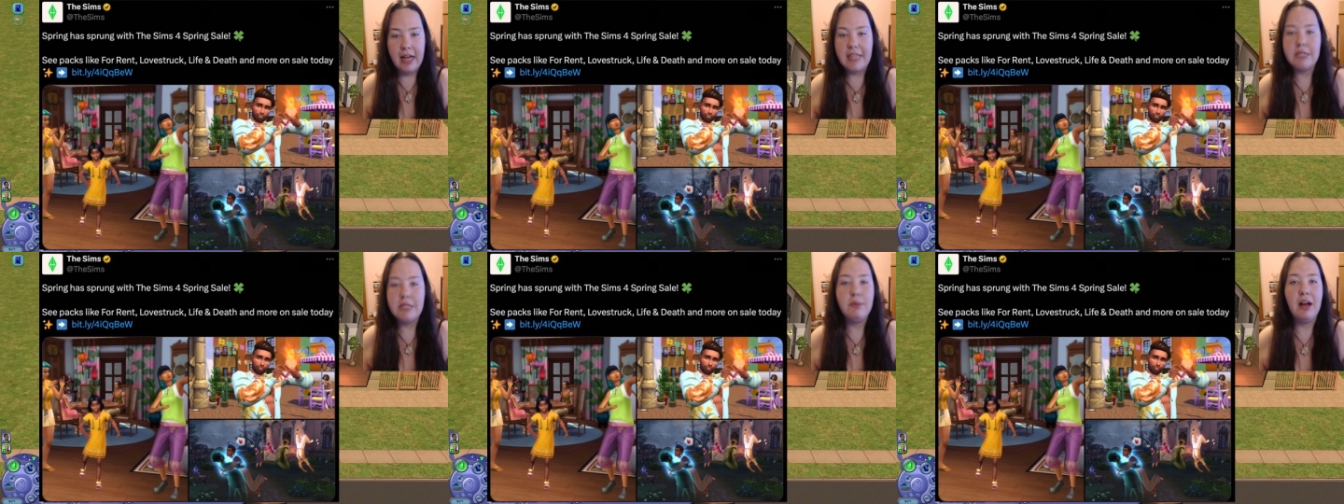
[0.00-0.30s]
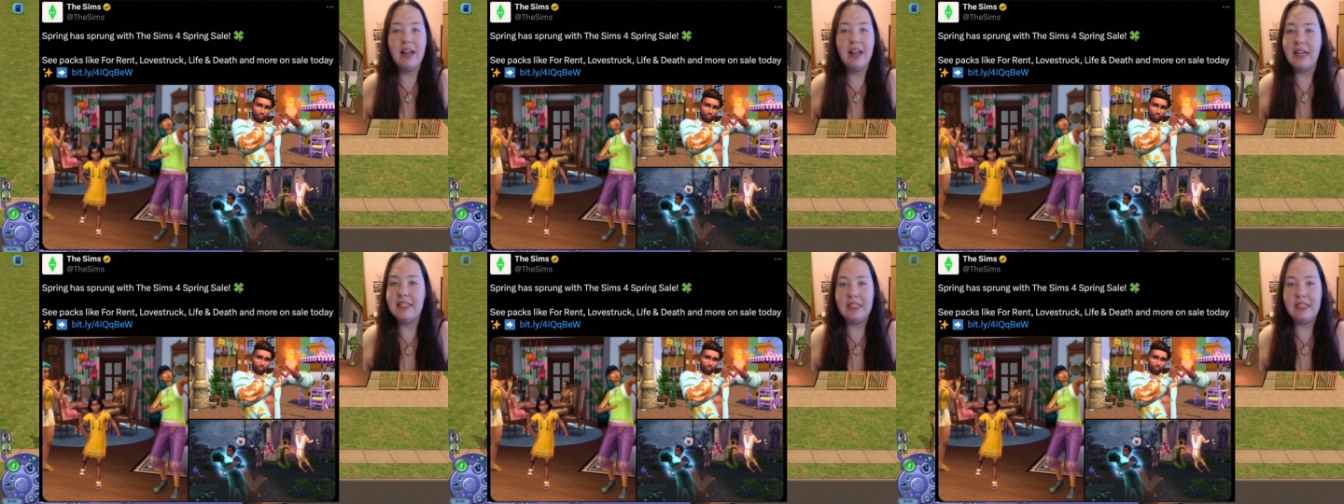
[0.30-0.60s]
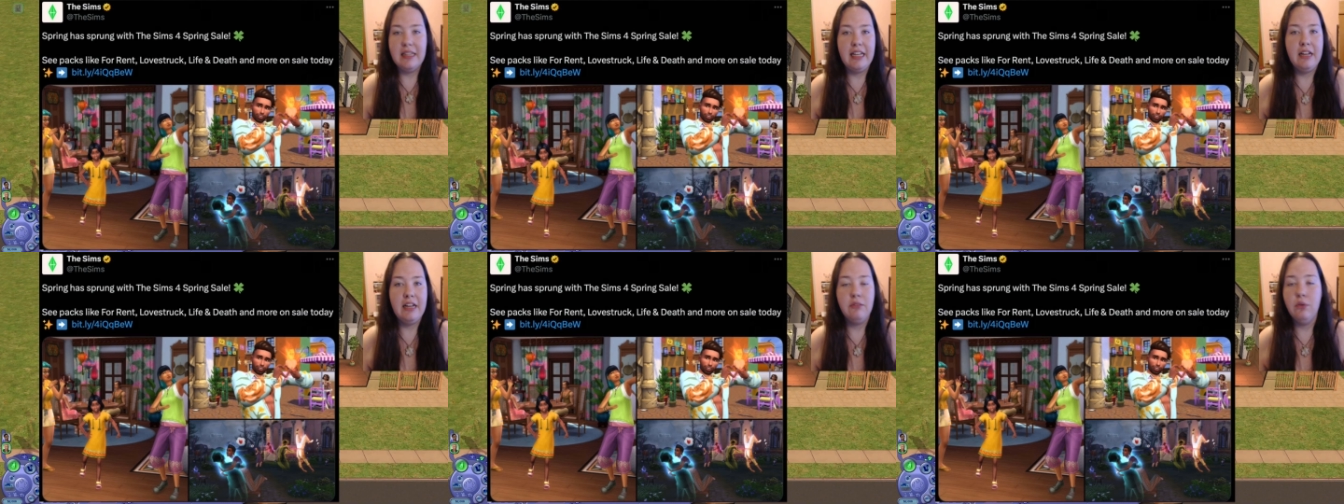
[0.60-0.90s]
as well as a
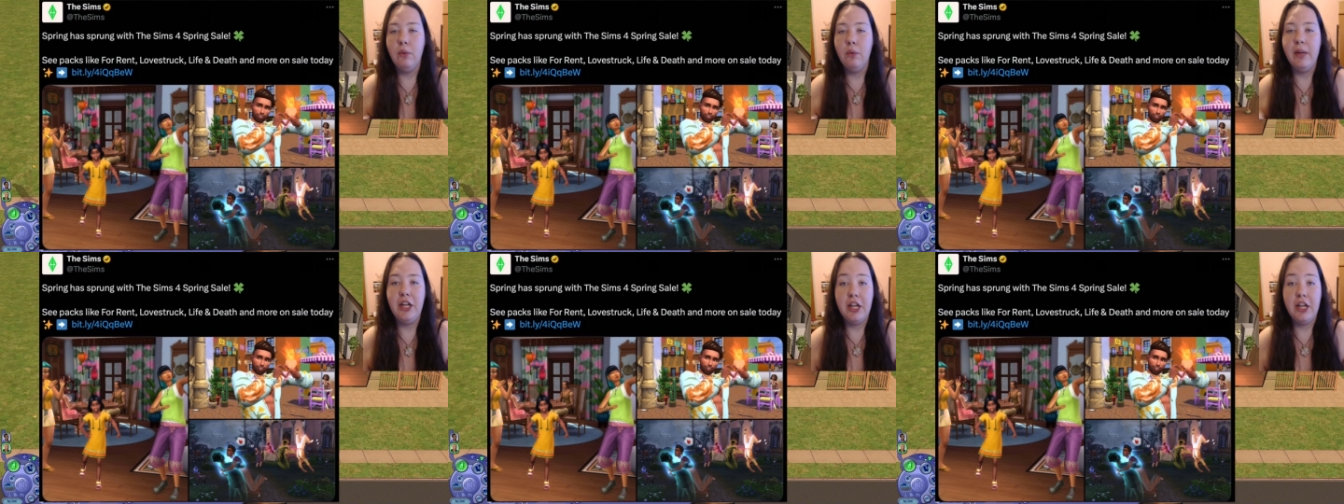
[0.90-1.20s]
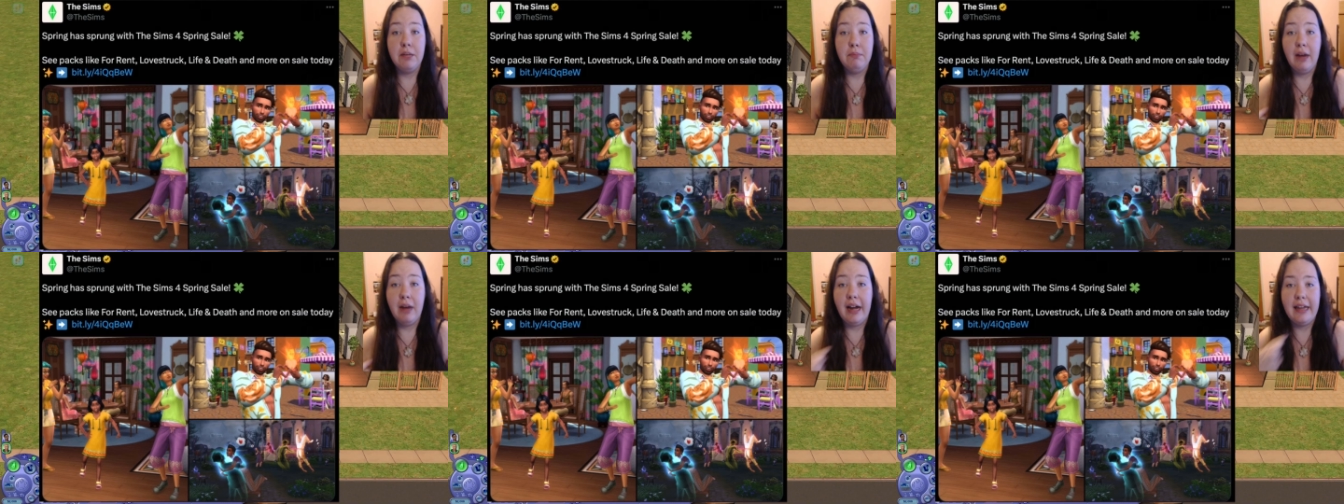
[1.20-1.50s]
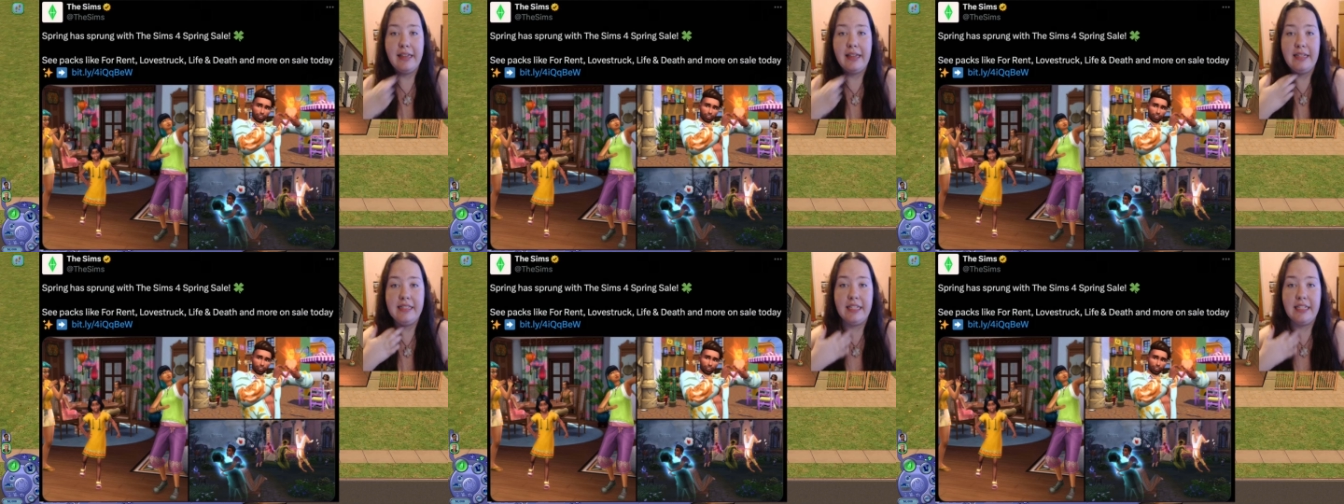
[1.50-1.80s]
link for where you can
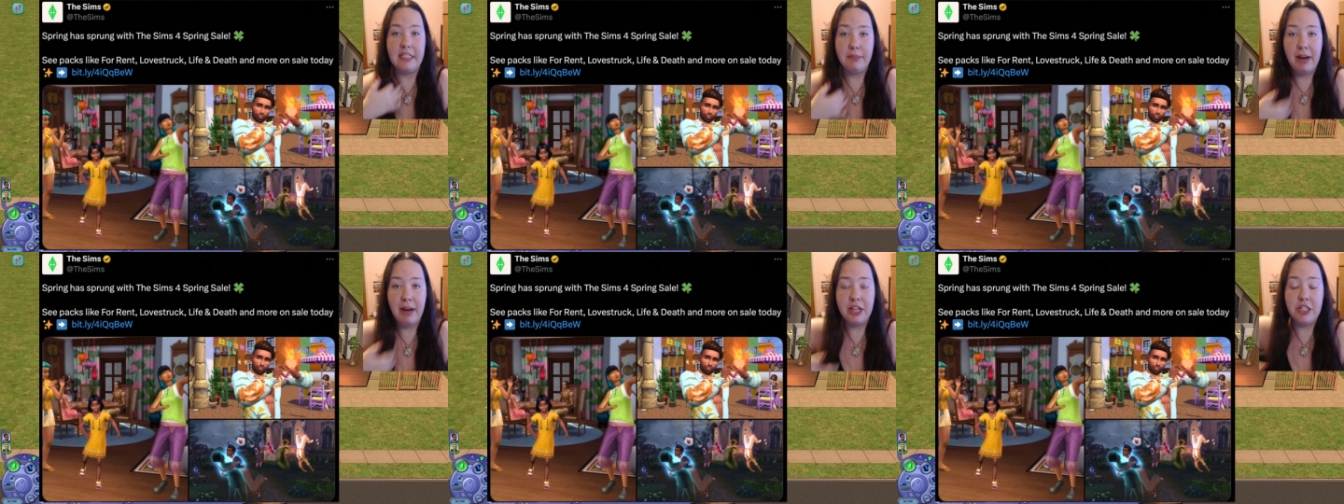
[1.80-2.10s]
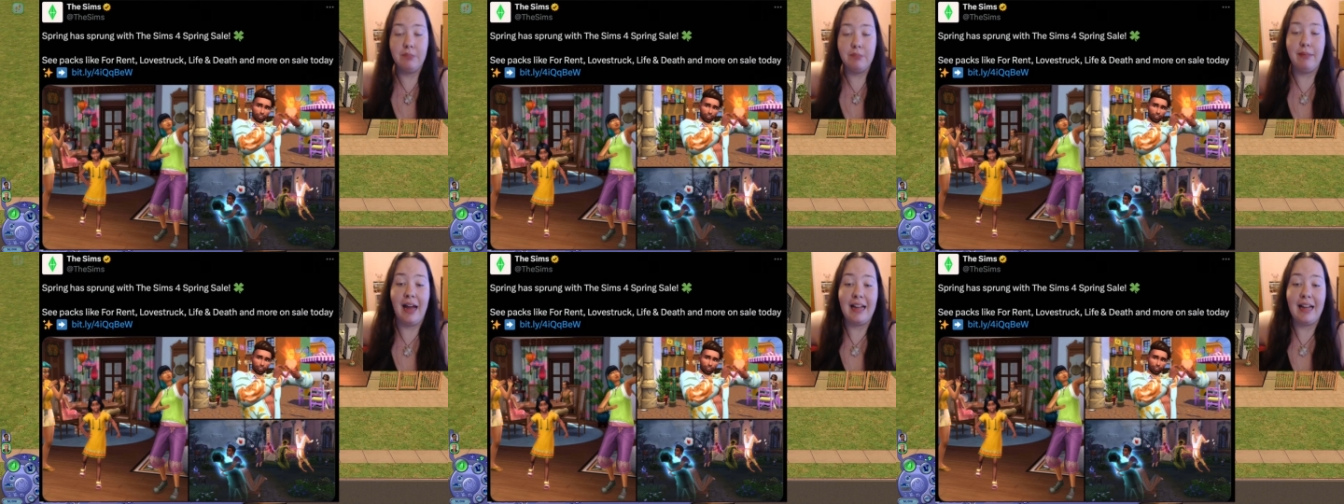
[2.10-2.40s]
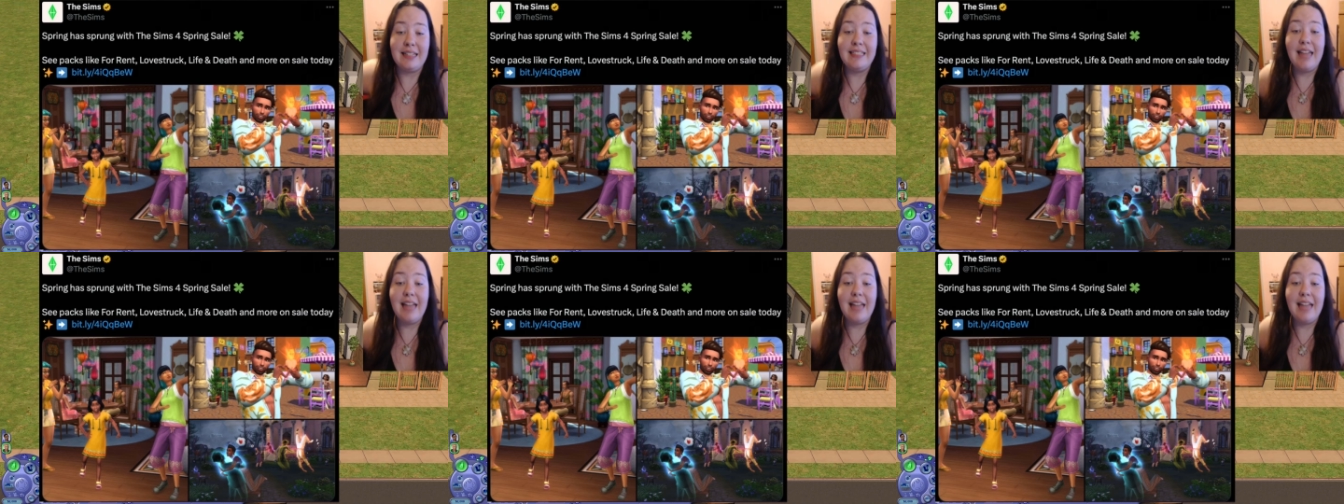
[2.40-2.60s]
buy these expansion packs.